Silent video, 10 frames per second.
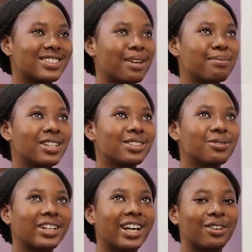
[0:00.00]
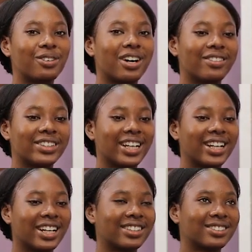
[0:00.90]
It's amazing when I go out
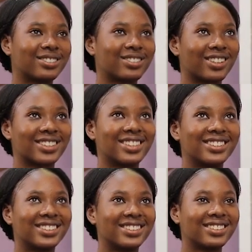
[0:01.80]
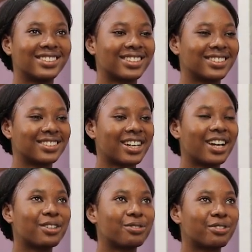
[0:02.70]
there and translating the
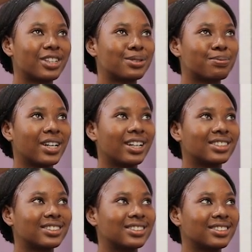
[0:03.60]
kind of respect,